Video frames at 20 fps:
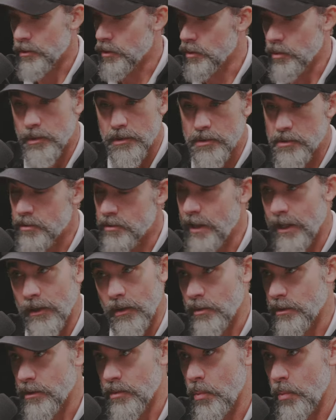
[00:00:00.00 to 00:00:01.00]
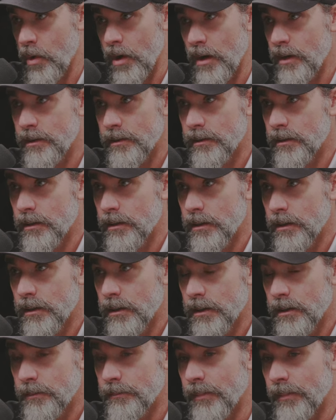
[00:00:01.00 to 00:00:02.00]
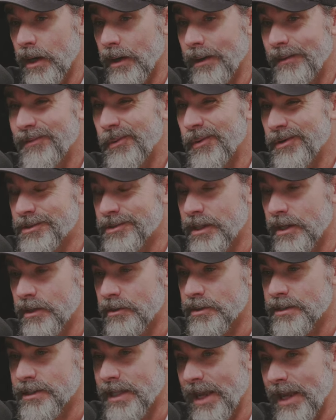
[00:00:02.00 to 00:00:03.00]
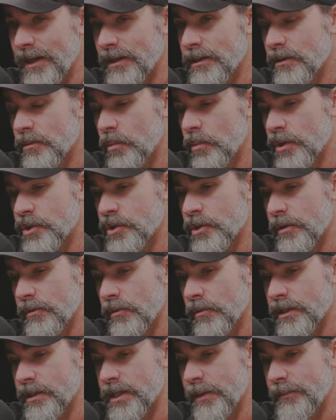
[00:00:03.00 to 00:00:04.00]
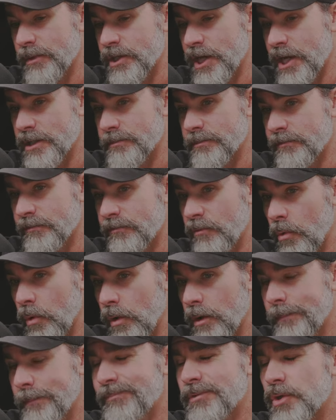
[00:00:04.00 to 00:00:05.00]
you can do that all you want, but I want you to understand what you're throwing a temper tantrum for.